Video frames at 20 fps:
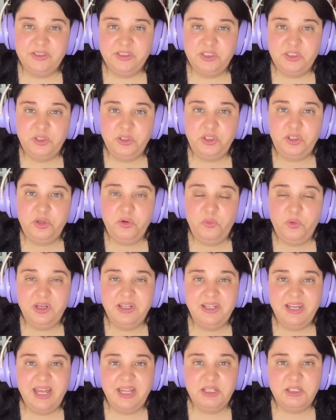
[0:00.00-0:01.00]
So you would
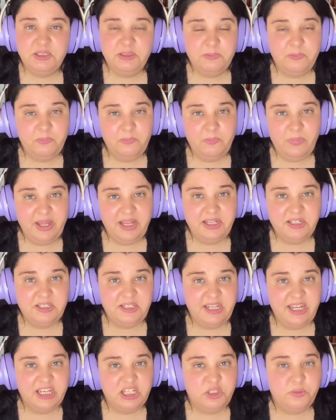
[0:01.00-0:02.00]
not make
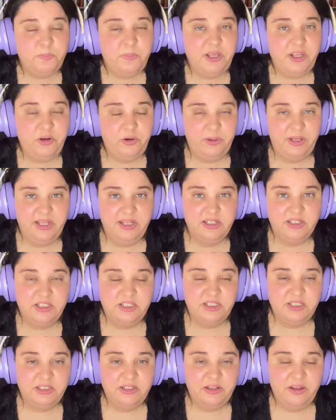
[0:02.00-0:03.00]
the
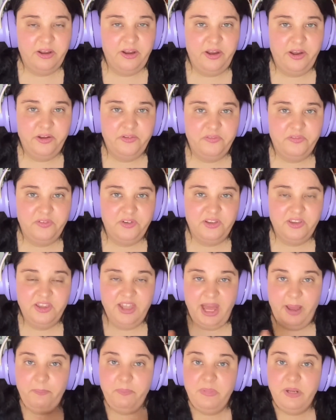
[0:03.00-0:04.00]
experience of
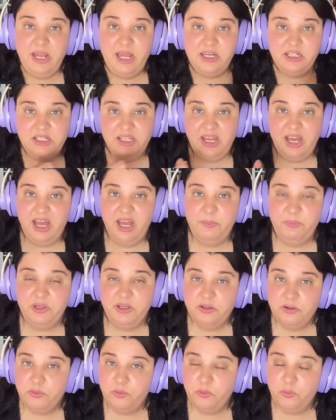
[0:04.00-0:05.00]
them not
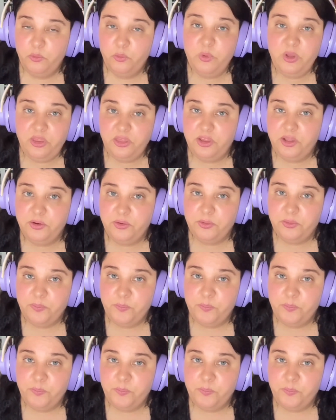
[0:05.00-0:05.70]
coming with you.